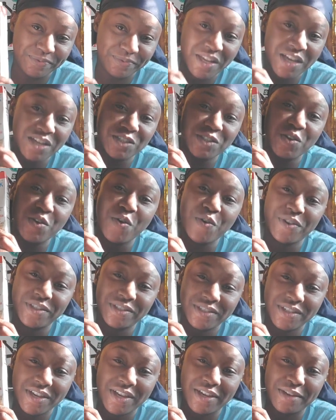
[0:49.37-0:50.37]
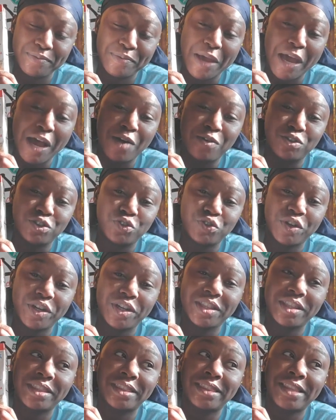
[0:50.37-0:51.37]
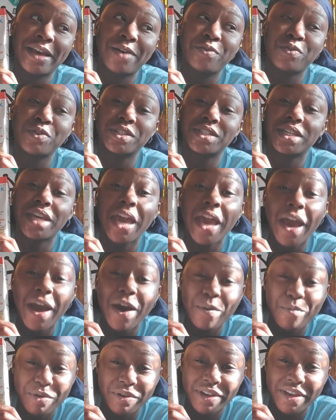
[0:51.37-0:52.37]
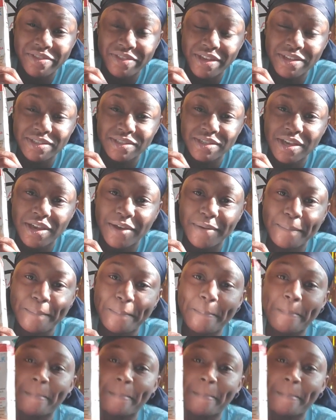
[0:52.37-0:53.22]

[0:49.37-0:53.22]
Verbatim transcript: that's the only time i would drink that was cow milk at that time